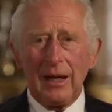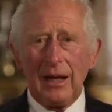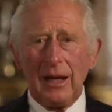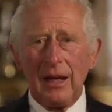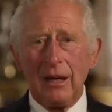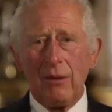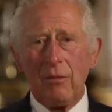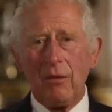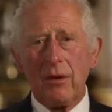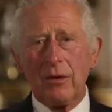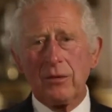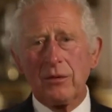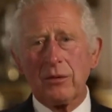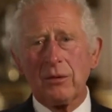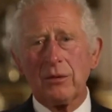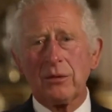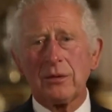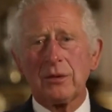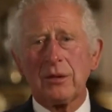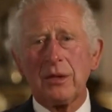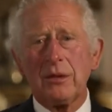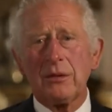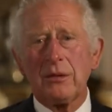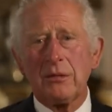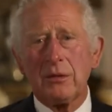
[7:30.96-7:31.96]
I want
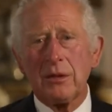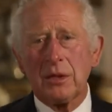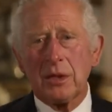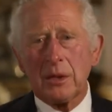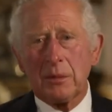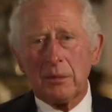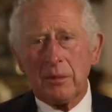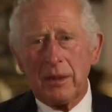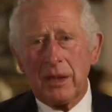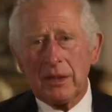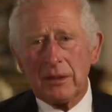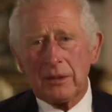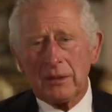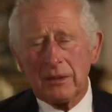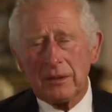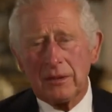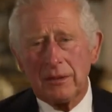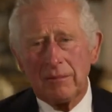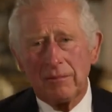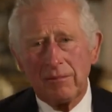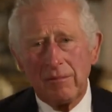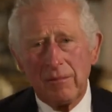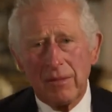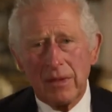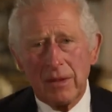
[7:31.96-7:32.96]
also to
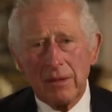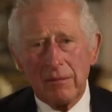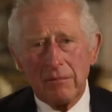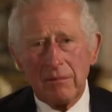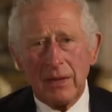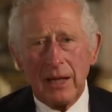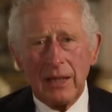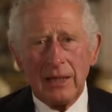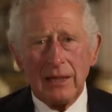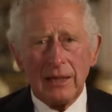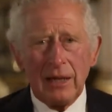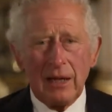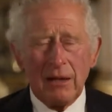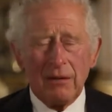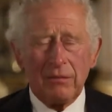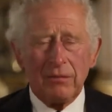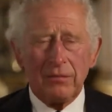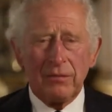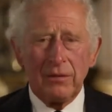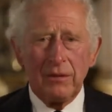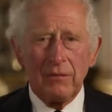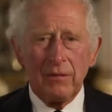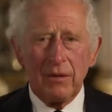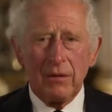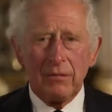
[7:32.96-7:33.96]
express my
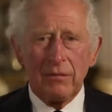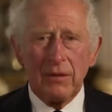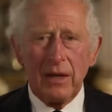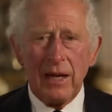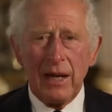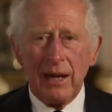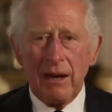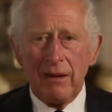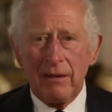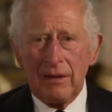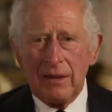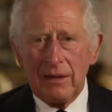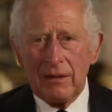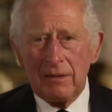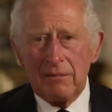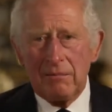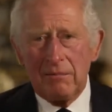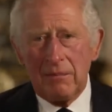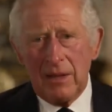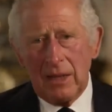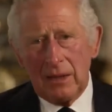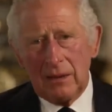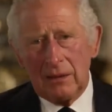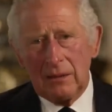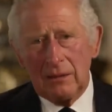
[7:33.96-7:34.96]
love for Harry
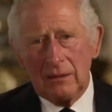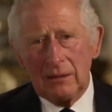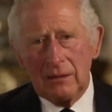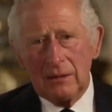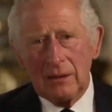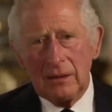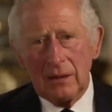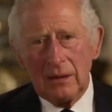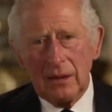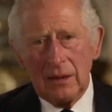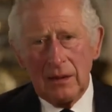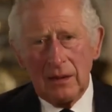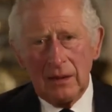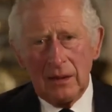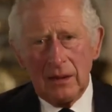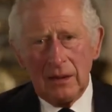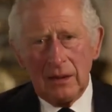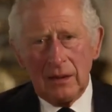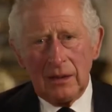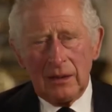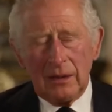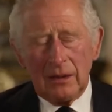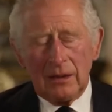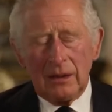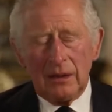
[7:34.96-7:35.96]
and Meghan
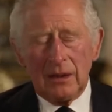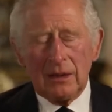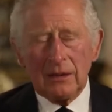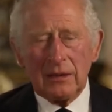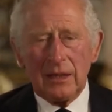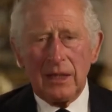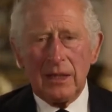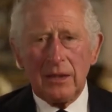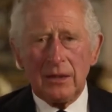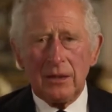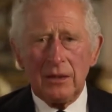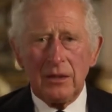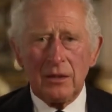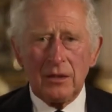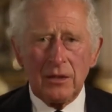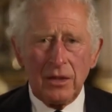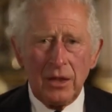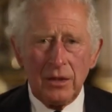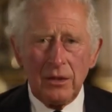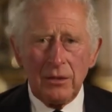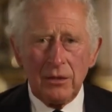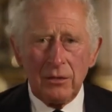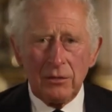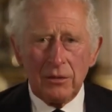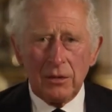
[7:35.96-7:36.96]
as they
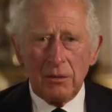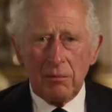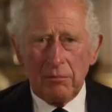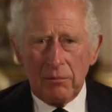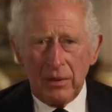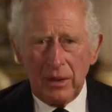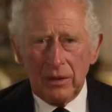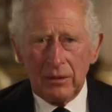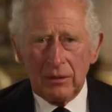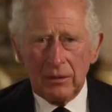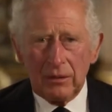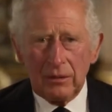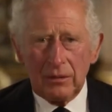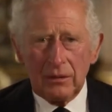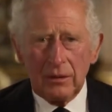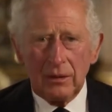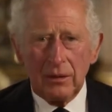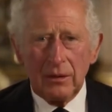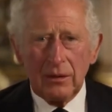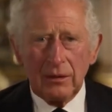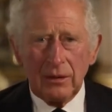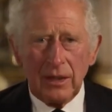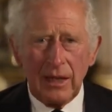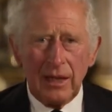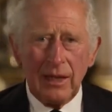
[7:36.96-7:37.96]
continue to build
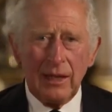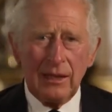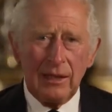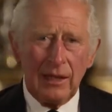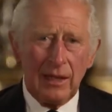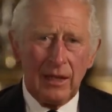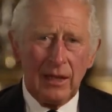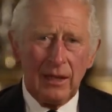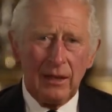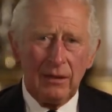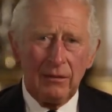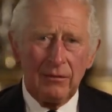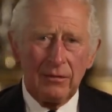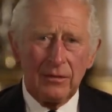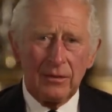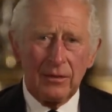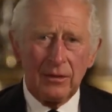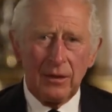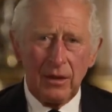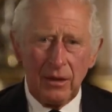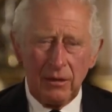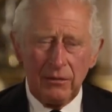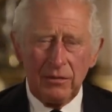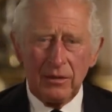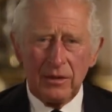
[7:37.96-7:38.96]
their
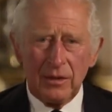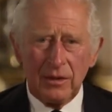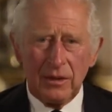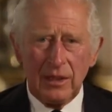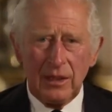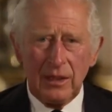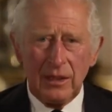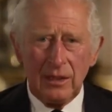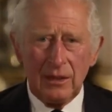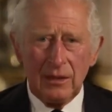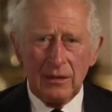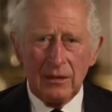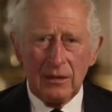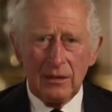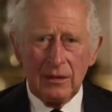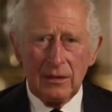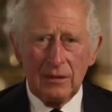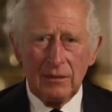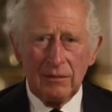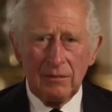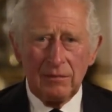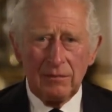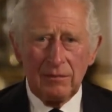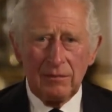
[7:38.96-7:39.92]
lives overseas.